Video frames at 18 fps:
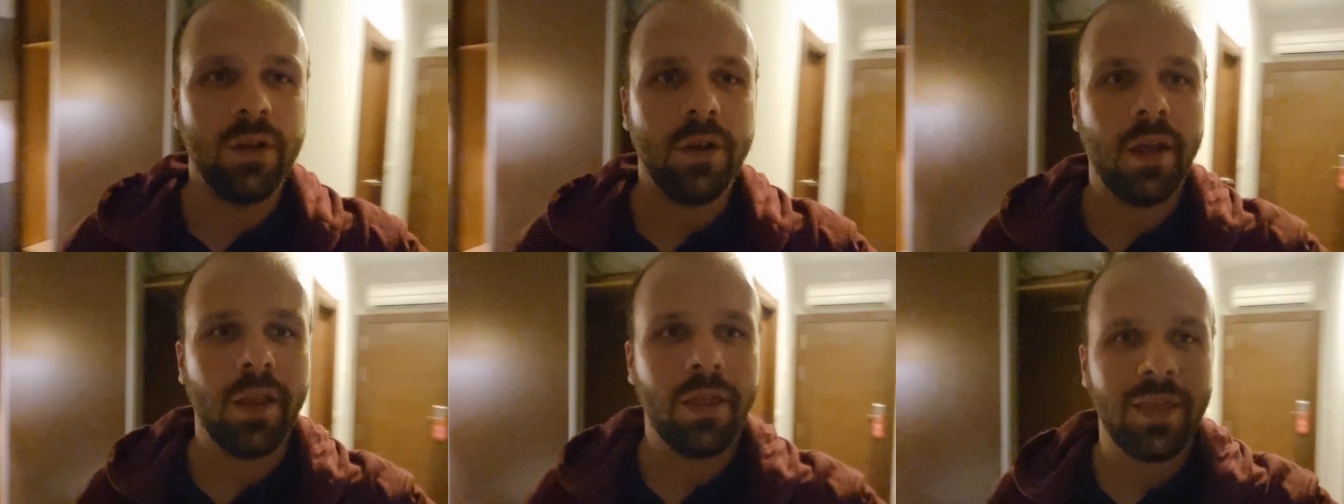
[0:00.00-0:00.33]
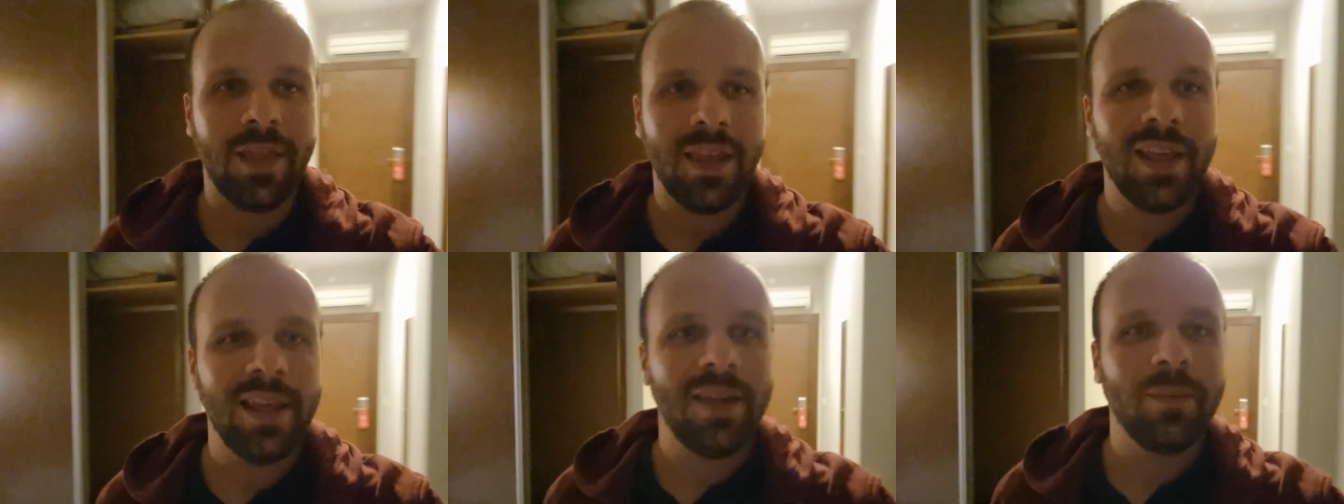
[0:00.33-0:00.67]

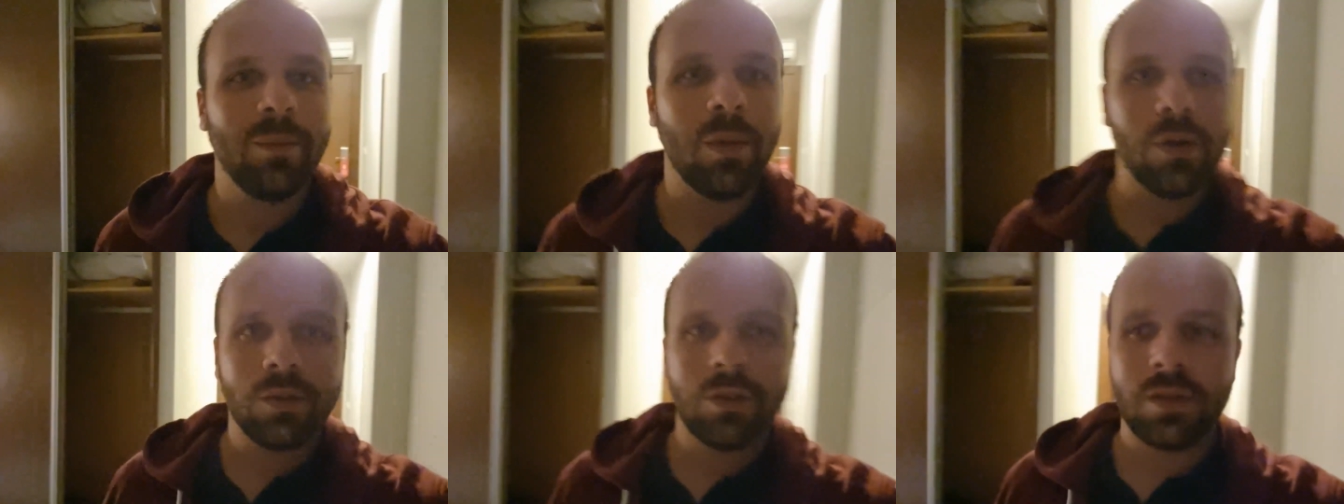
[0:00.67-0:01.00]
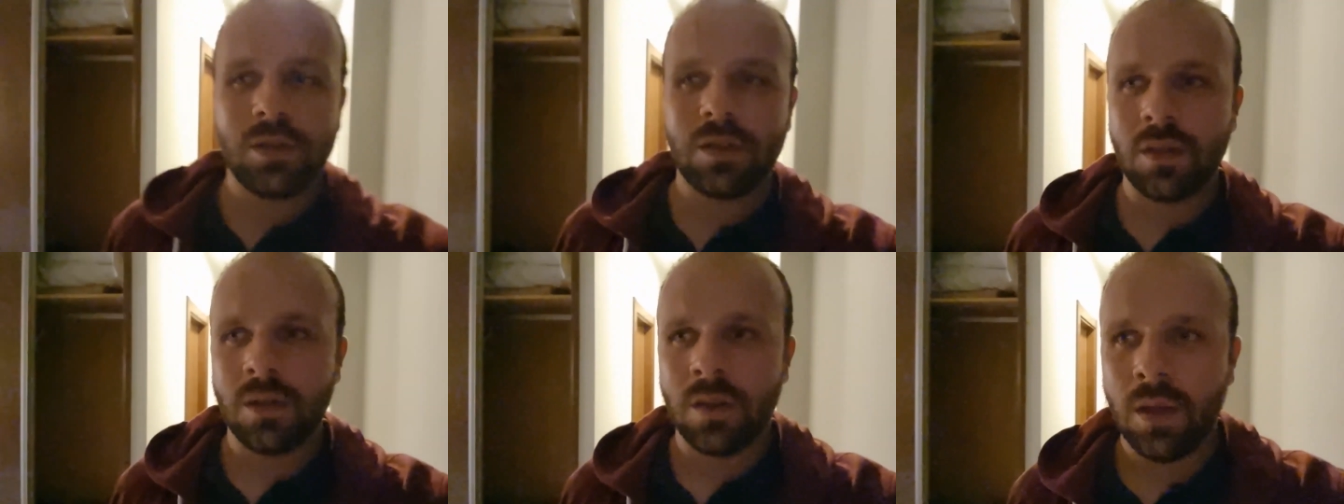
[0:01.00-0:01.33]
not the
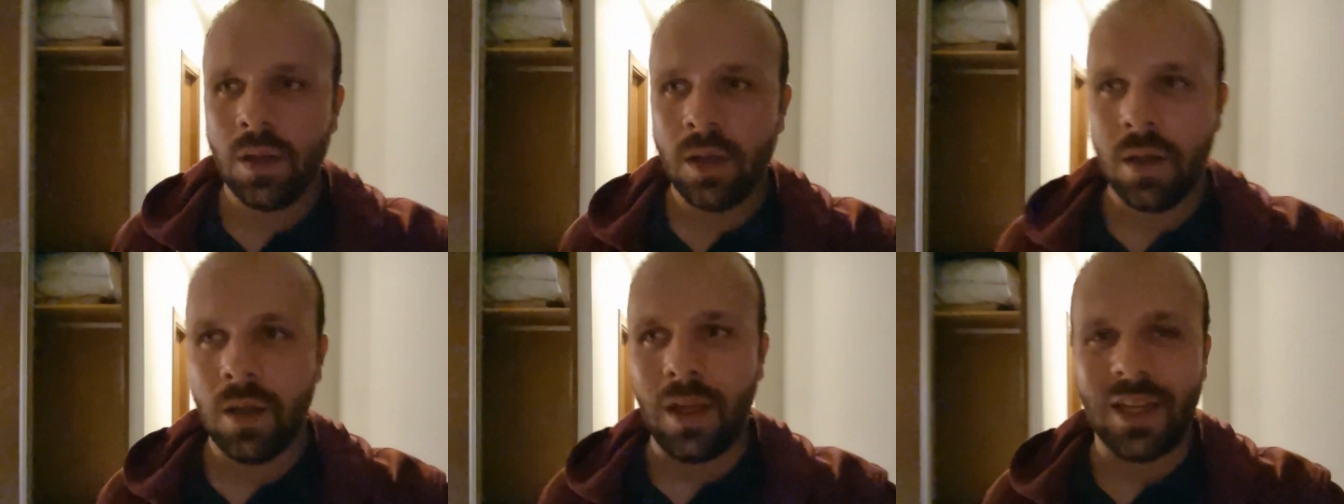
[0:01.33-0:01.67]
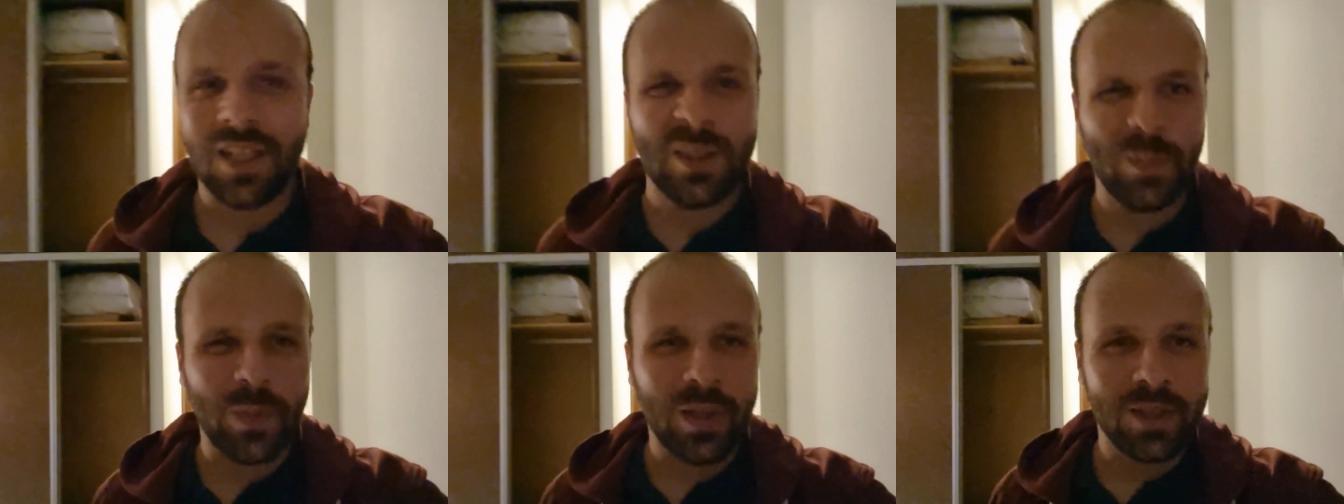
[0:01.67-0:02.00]
most
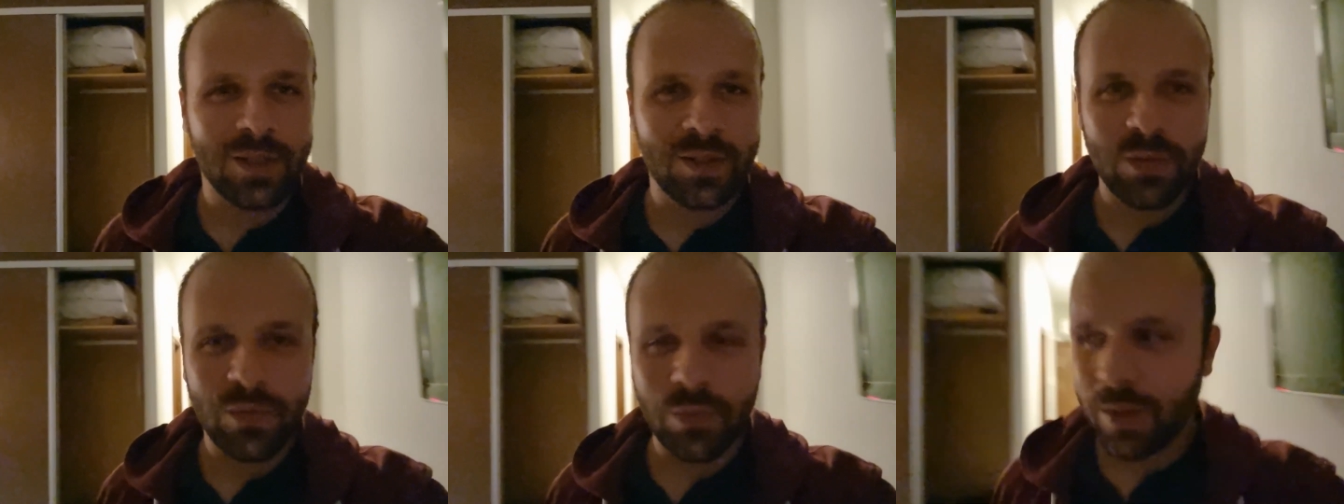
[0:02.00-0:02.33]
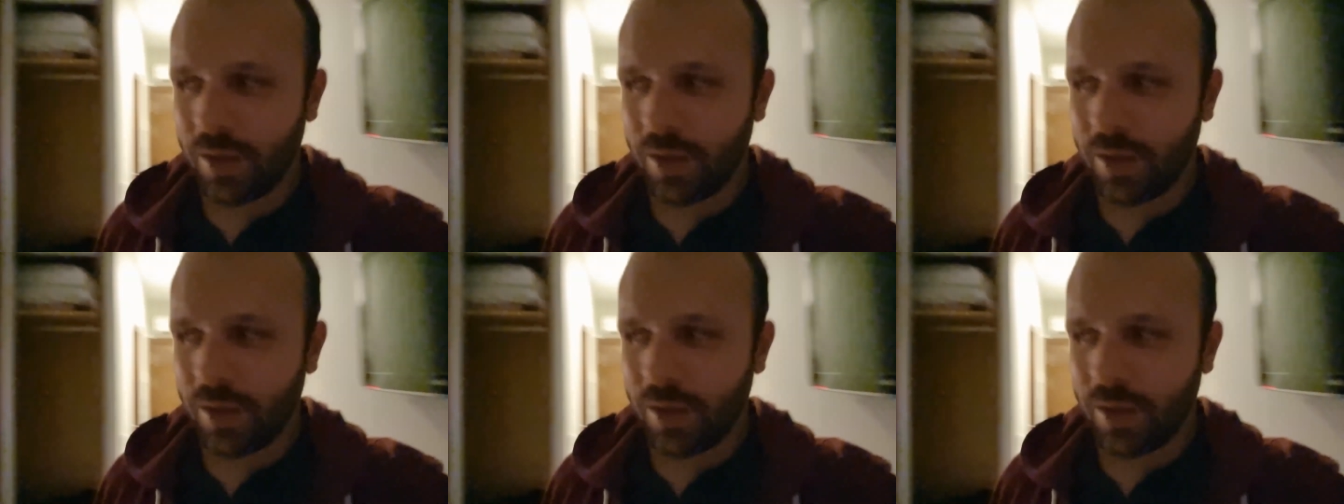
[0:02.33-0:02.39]
expensive